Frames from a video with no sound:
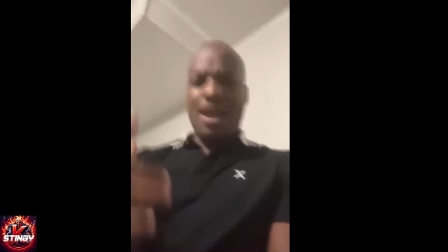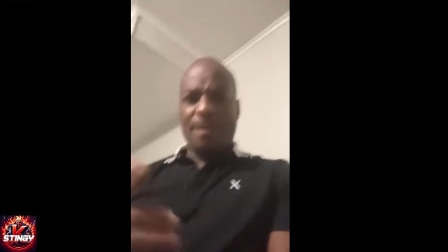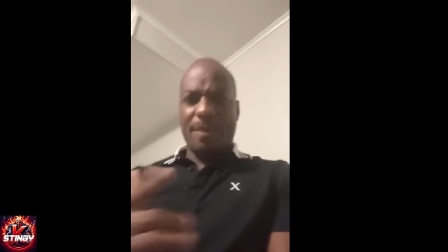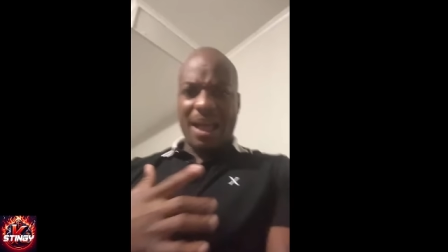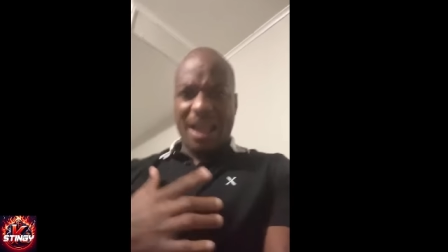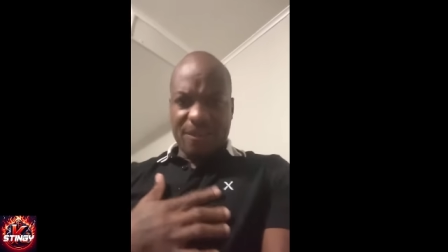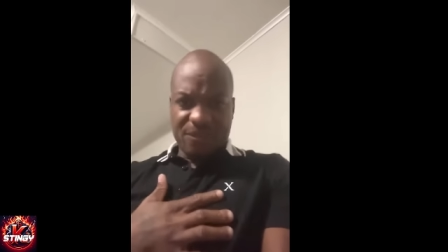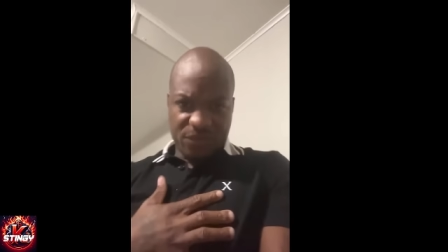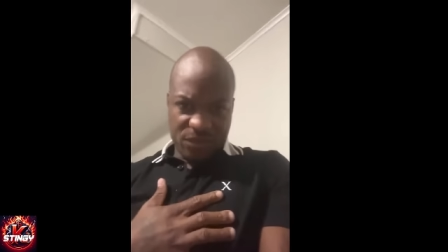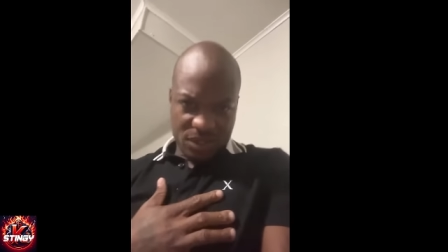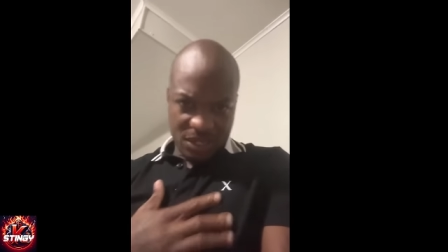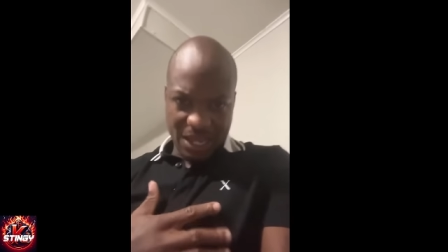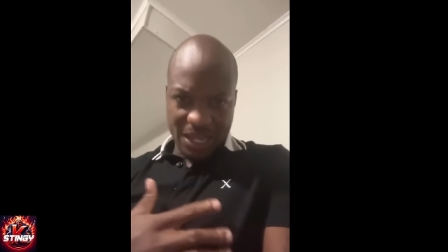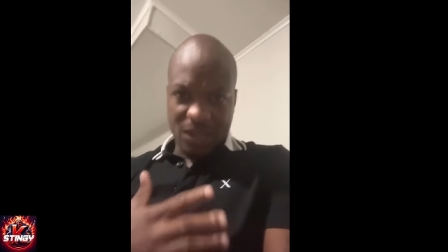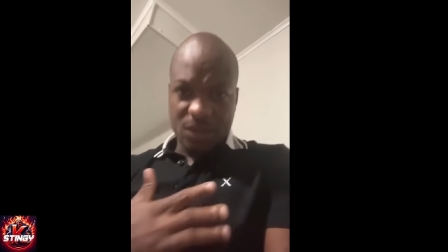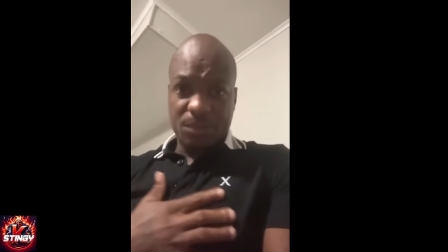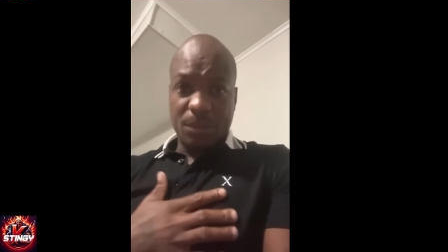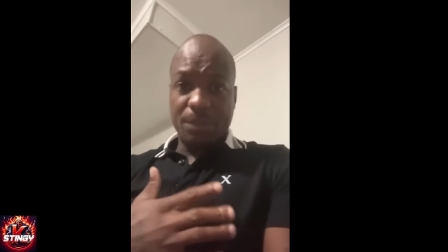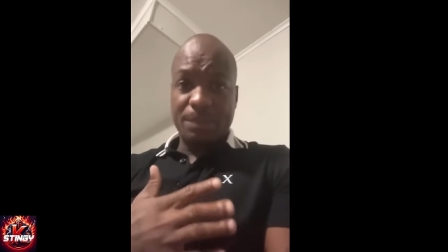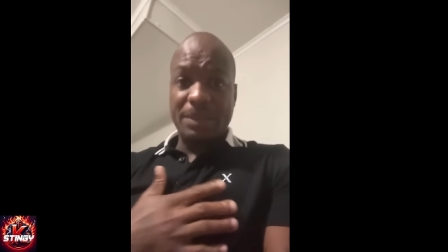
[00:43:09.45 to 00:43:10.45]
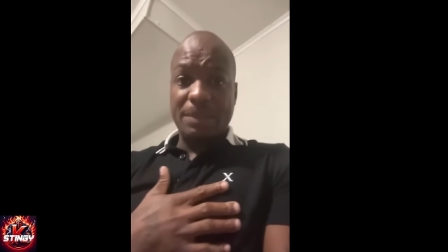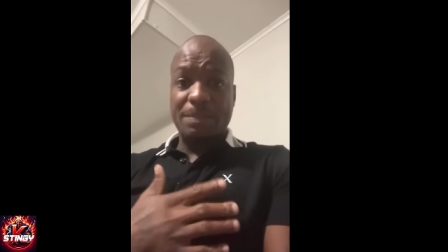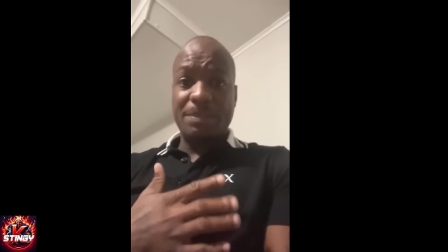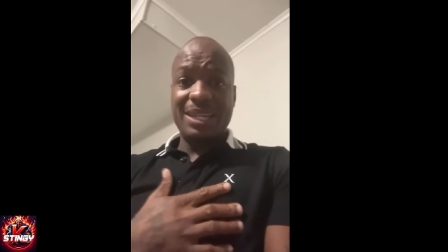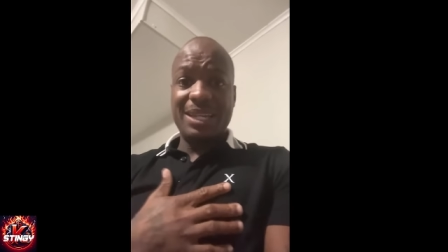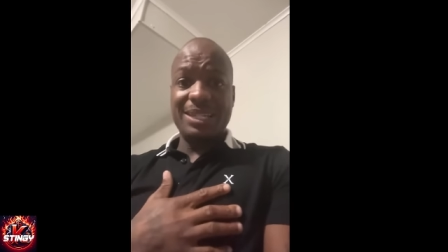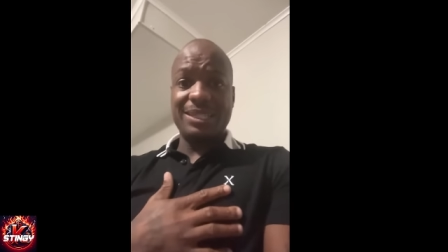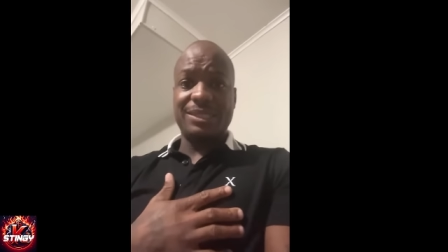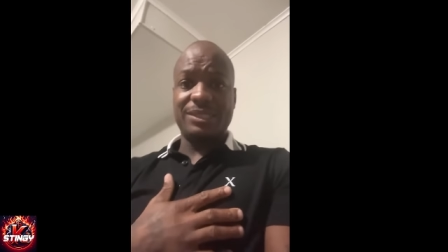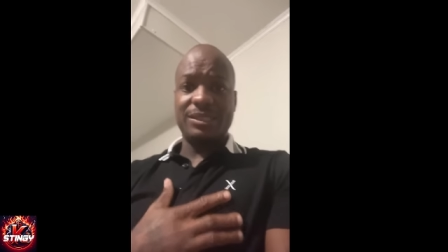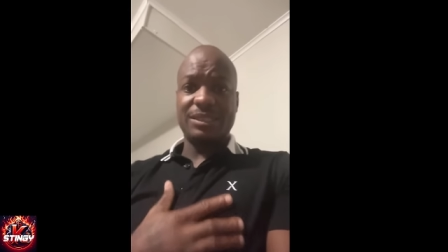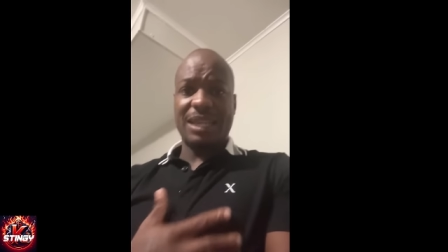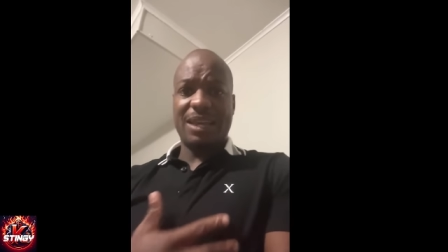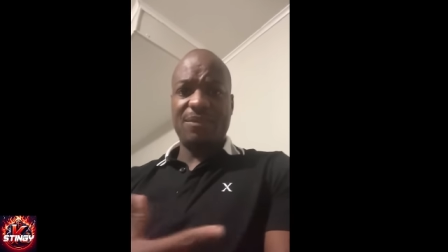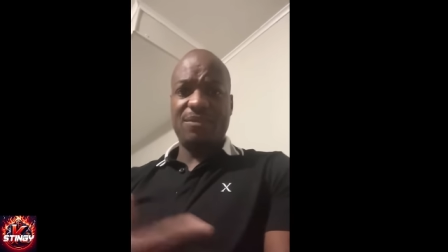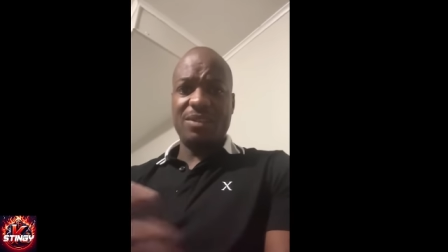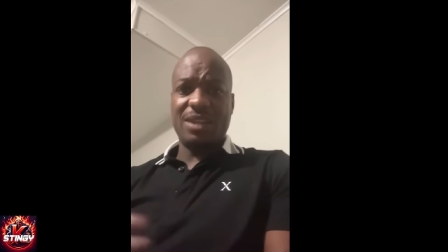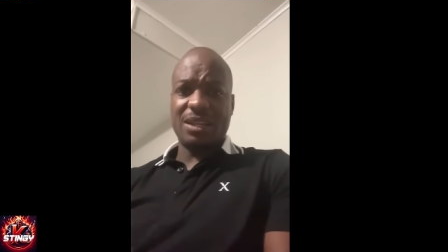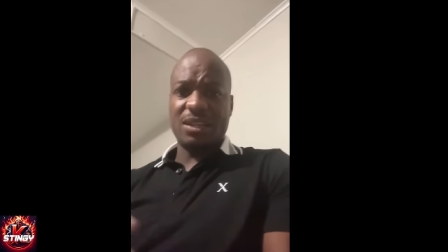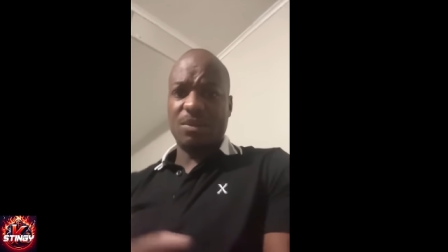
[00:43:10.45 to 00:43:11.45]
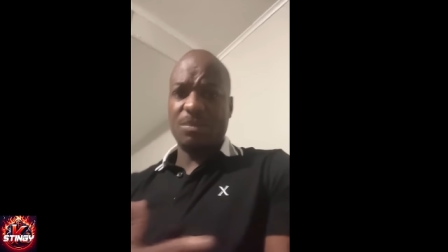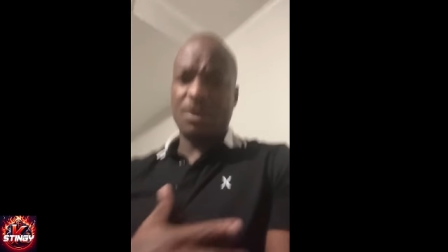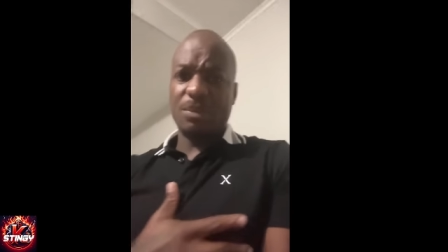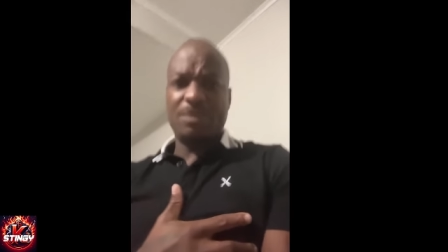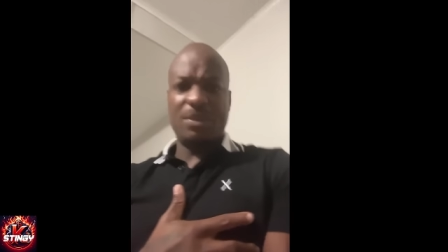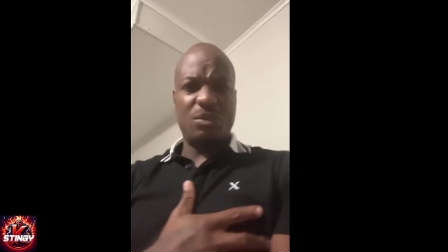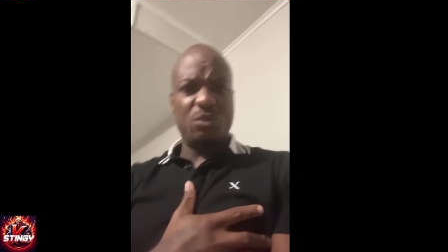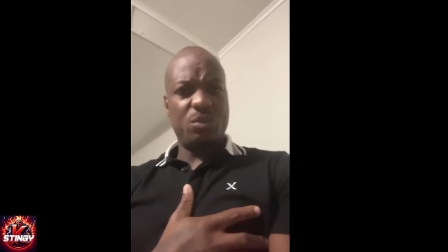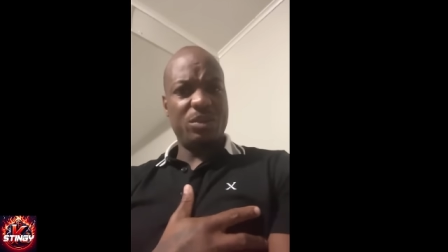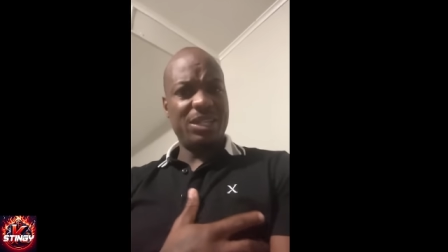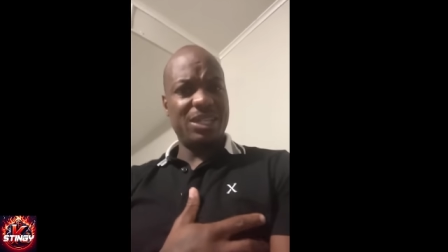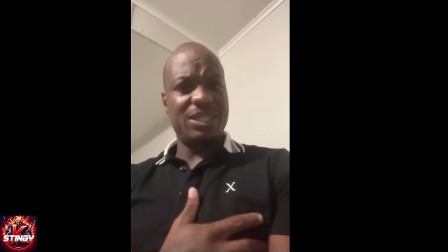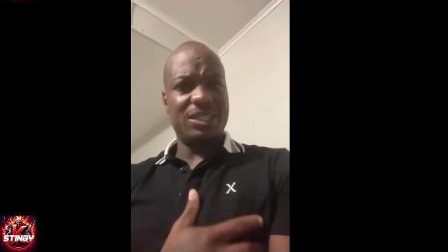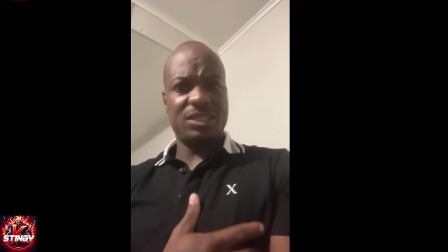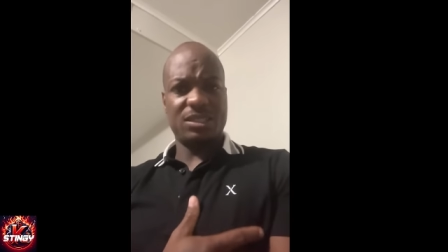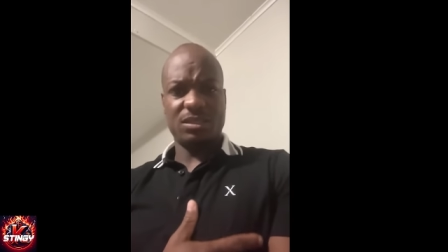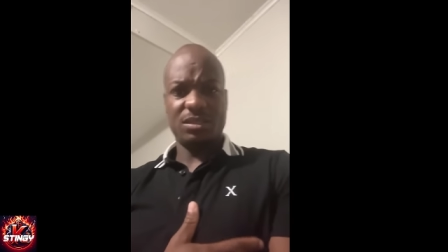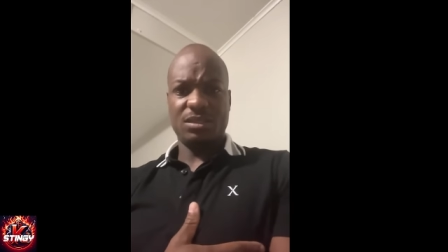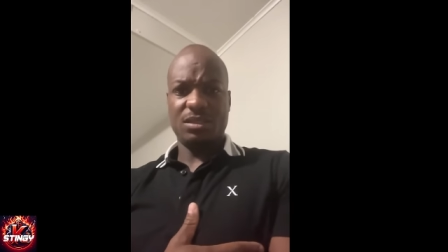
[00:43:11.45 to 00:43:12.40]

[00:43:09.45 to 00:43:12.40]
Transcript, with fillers: but I feel like I'm gonna be blessed. I feel like I'm gonna be rich.